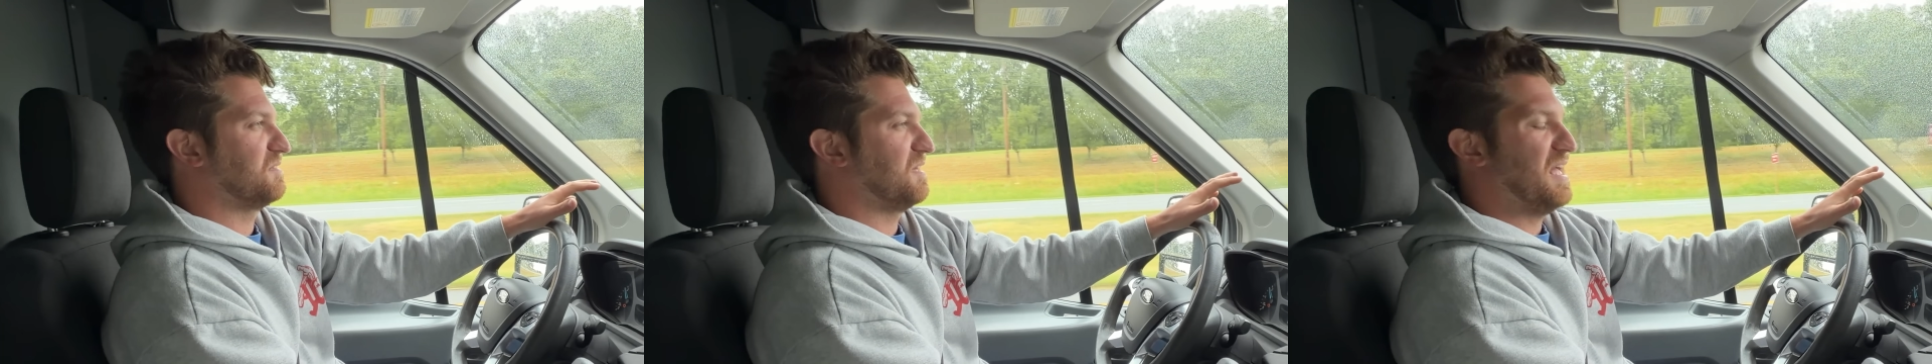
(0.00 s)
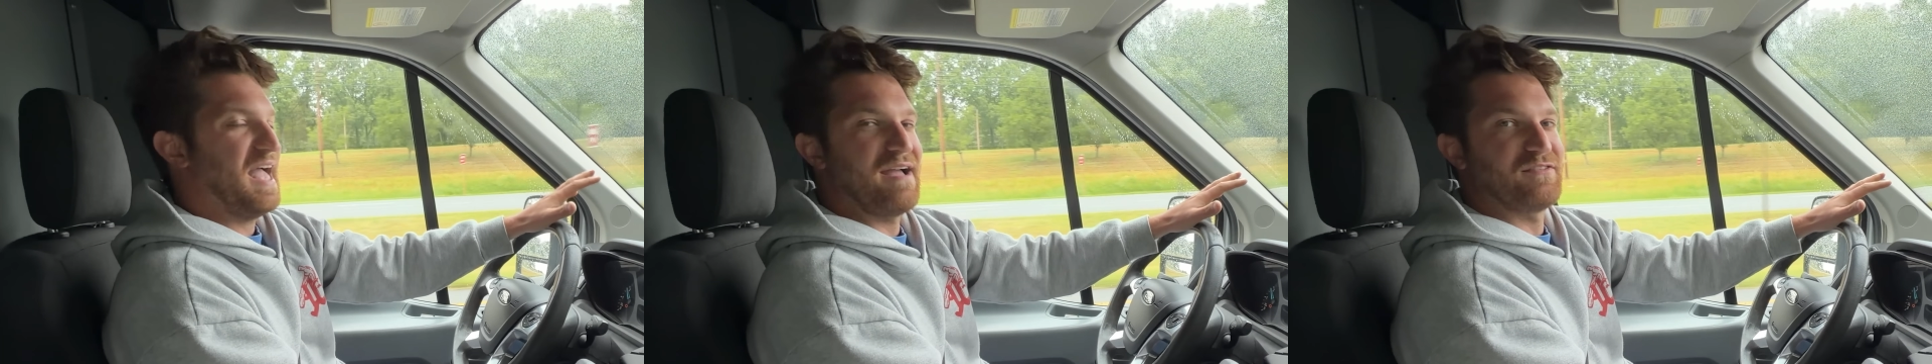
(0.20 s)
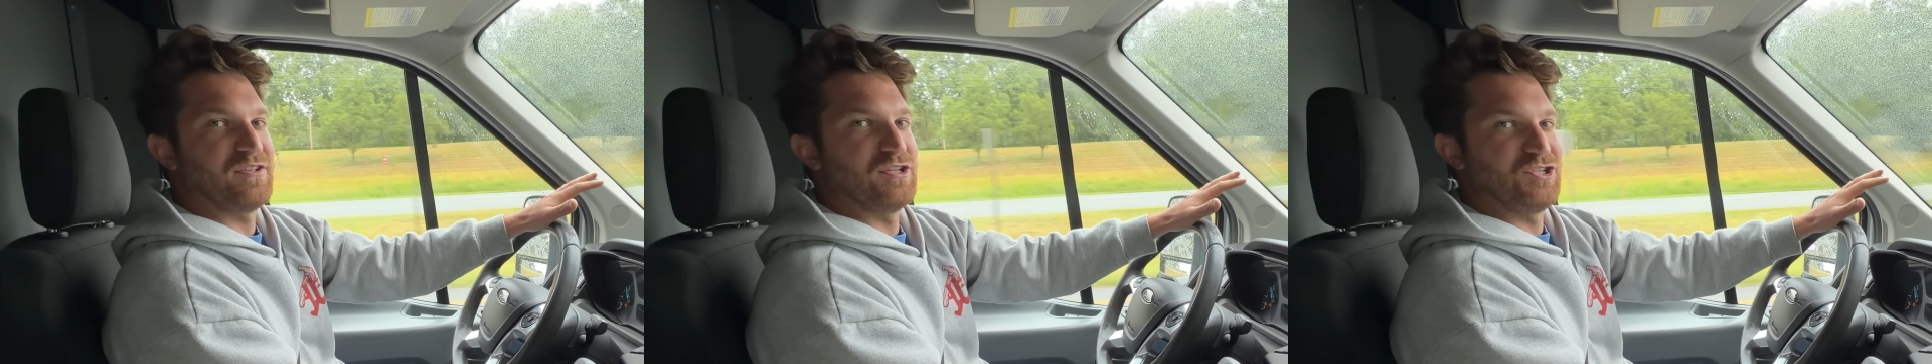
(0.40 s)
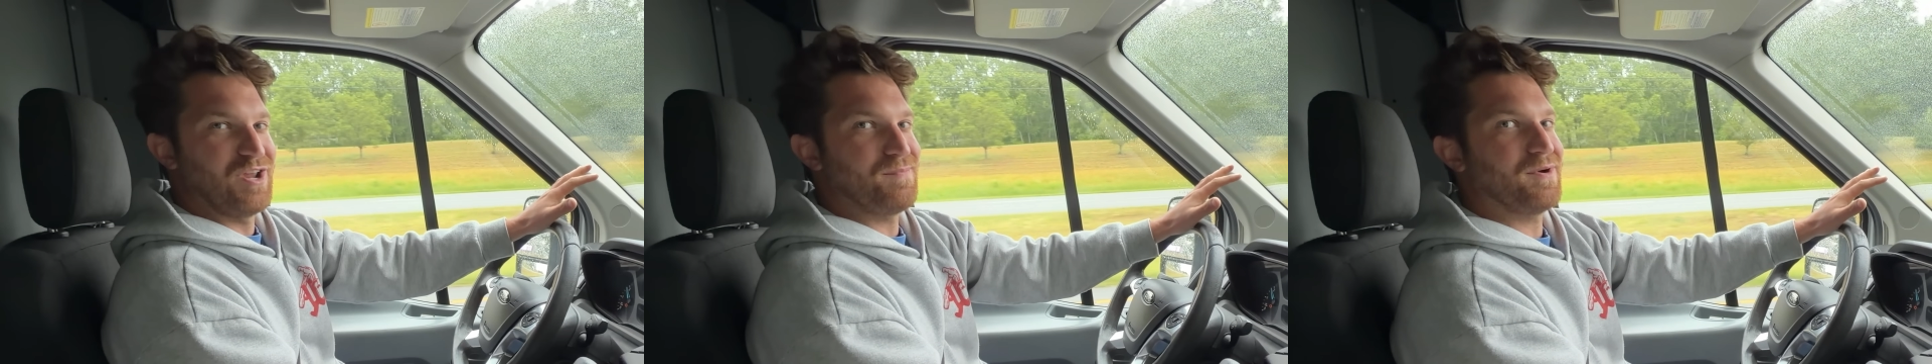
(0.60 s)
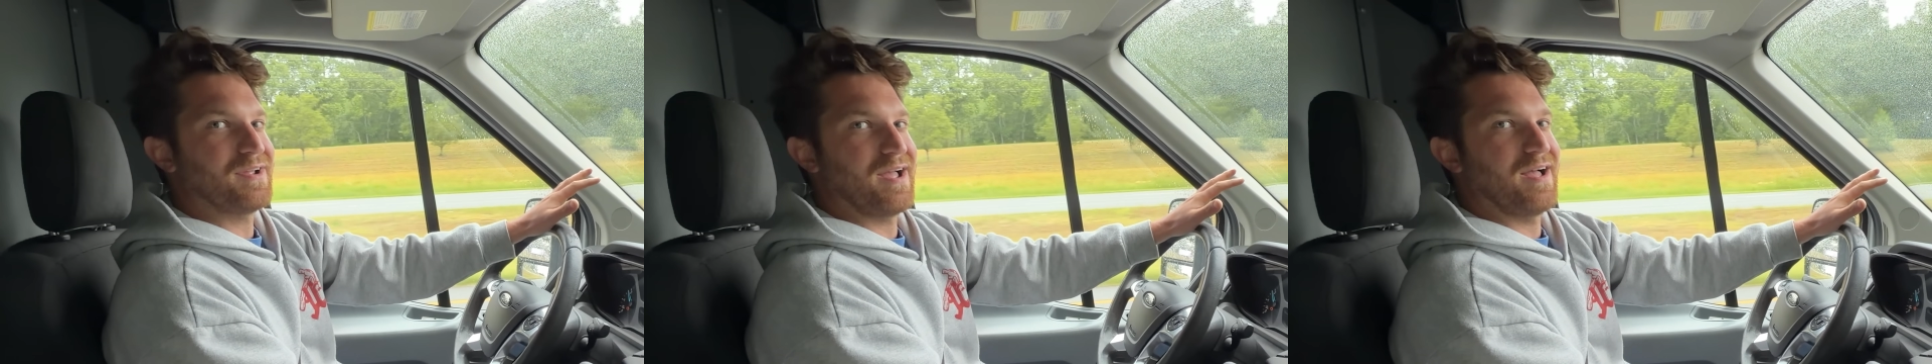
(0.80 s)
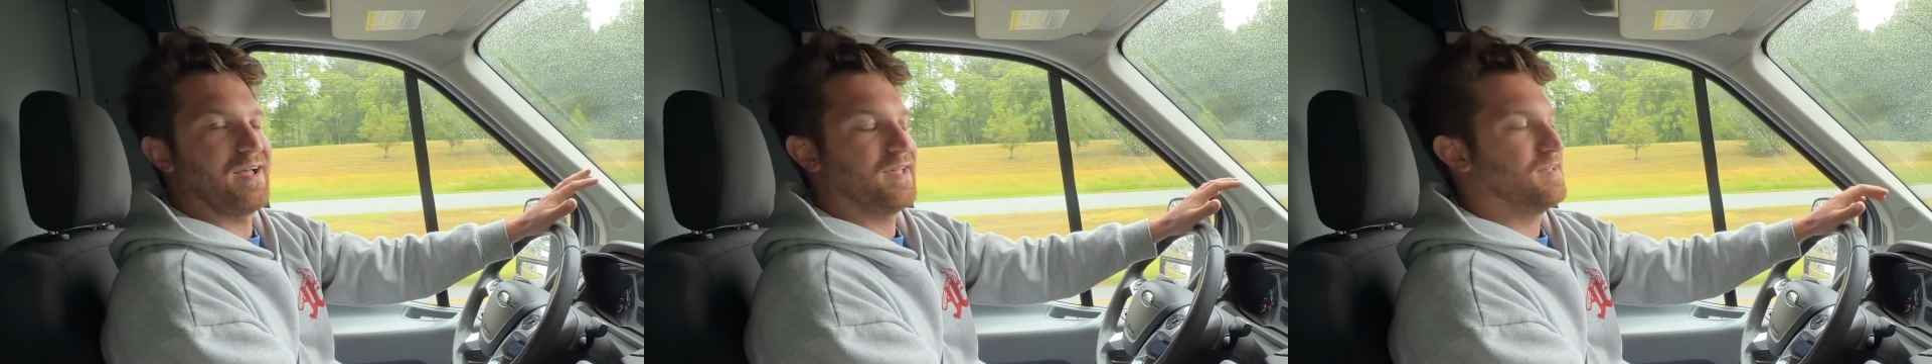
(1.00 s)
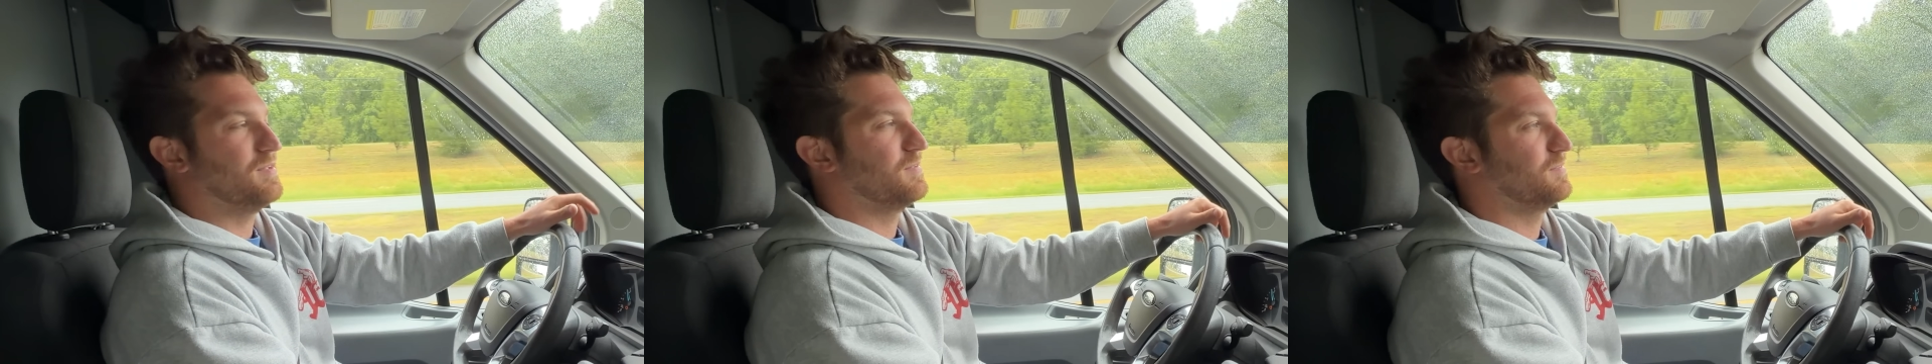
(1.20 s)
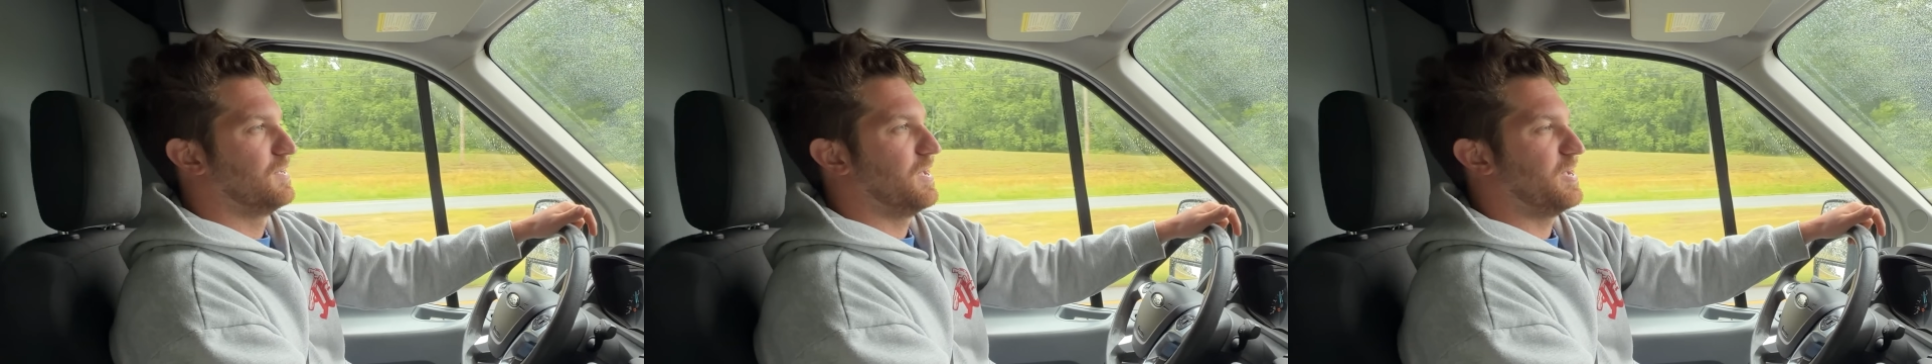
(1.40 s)
After the cheaper guy
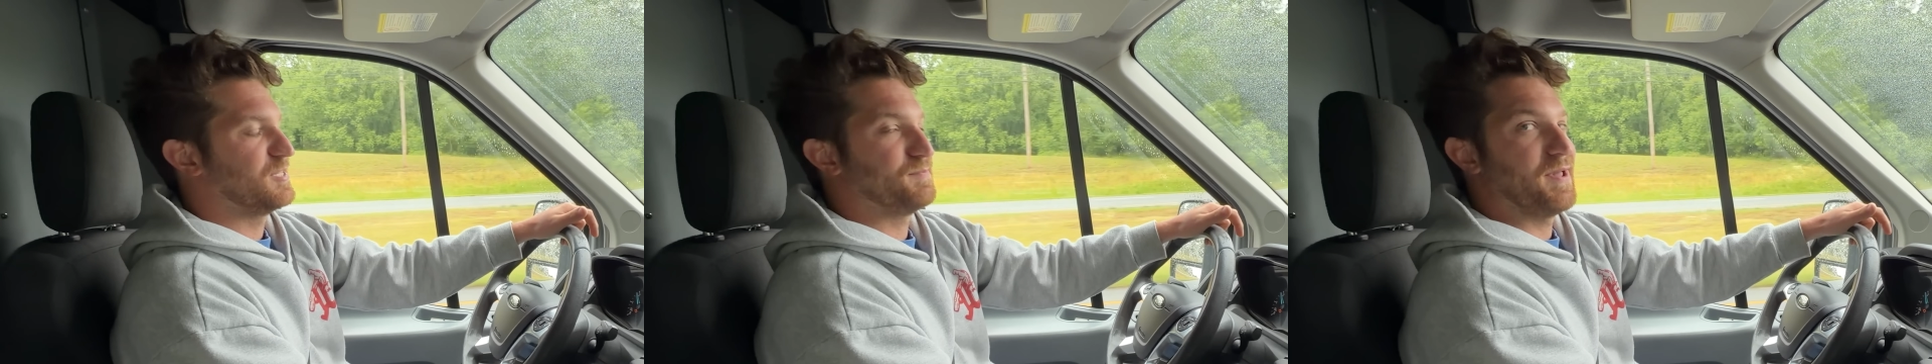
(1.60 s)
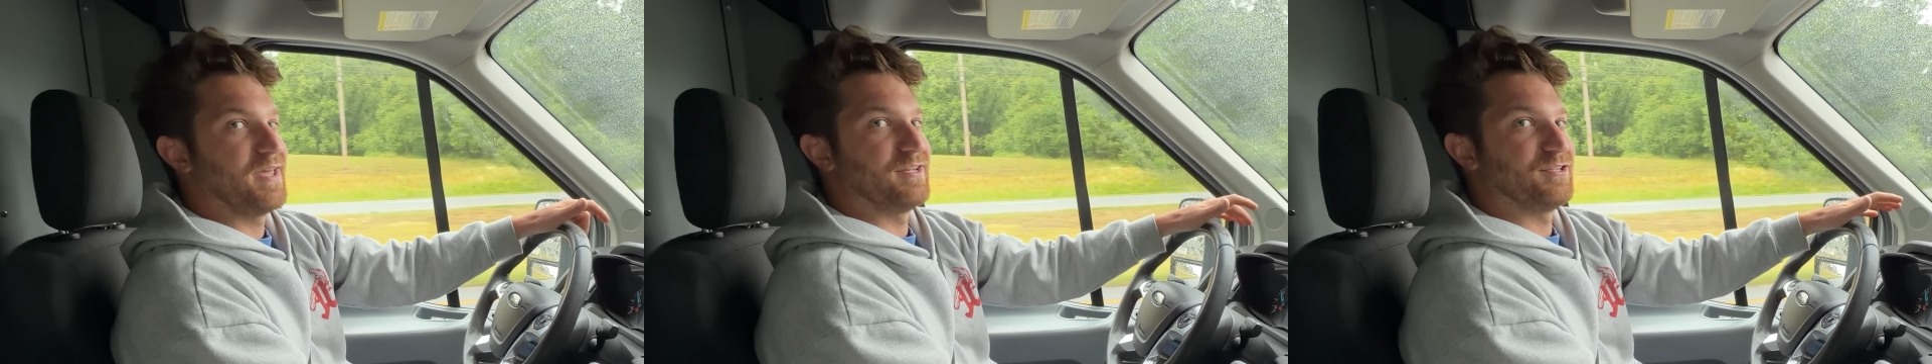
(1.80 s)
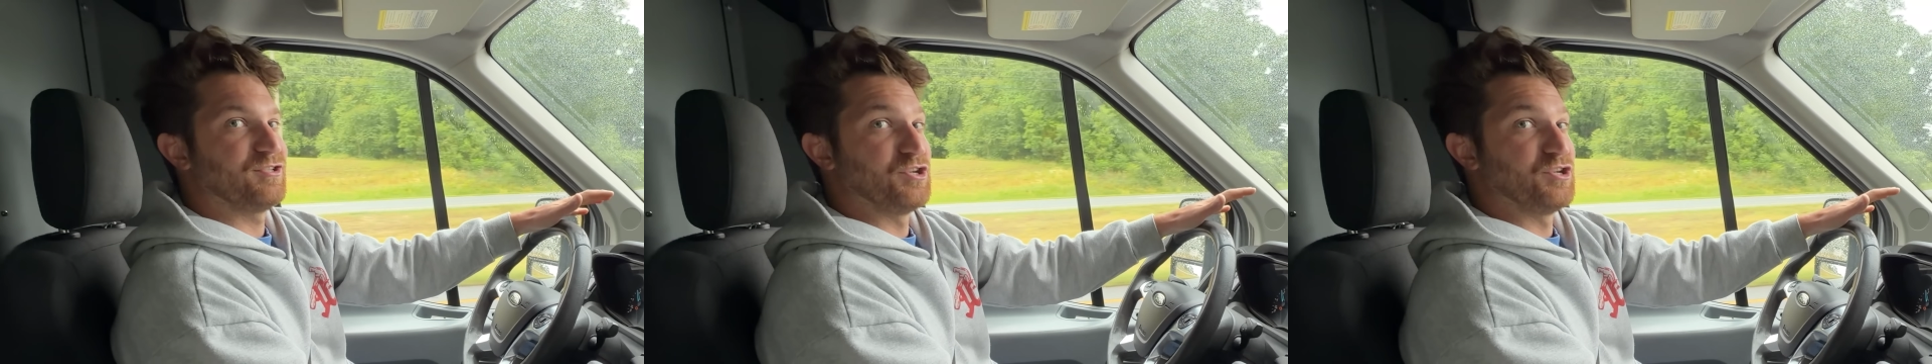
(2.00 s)
had spent